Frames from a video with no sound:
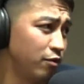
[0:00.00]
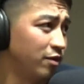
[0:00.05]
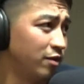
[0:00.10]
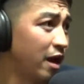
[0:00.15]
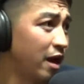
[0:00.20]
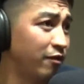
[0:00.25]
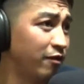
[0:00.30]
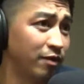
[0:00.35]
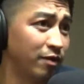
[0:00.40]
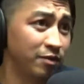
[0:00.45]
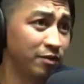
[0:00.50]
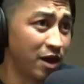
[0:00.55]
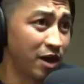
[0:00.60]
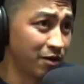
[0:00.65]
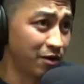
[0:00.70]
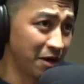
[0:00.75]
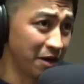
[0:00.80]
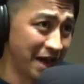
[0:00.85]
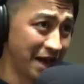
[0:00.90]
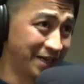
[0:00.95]
I even retired from
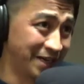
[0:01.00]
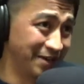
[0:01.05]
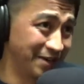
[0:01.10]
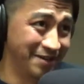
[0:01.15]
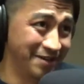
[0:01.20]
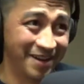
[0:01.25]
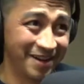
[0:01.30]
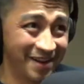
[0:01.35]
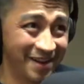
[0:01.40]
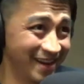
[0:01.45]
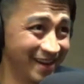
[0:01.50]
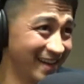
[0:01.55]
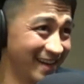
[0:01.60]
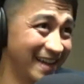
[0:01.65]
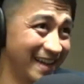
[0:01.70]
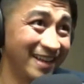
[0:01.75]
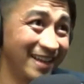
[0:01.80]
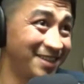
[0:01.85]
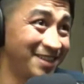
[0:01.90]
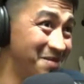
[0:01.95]
soccer last year too,
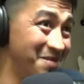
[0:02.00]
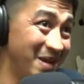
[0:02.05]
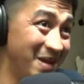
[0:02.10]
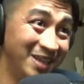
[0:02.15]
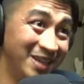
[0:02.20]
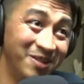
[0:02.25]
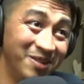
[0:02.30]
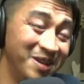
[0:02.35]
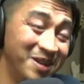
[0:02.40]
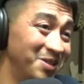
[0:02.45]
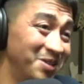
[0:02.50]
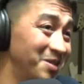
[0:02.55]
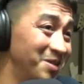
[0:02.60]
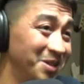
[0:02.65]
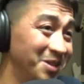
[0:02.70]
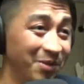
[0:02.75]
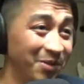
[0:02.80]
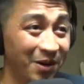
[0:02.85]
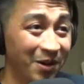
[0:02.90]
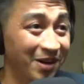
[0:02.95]
because I had 2 major
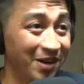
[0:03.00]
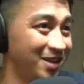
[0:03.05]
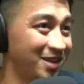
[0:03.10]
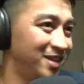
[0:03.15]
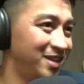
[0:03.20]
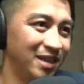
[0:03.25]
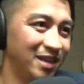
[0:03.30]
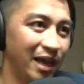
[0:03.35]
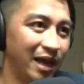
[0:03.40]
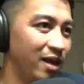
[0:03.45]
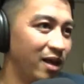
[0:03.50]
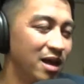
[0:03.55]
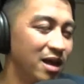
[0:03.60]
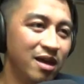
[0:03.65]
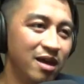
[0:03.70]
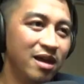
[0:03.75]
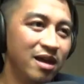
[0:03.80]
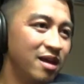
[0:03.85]
injuries, bro, and I was just like,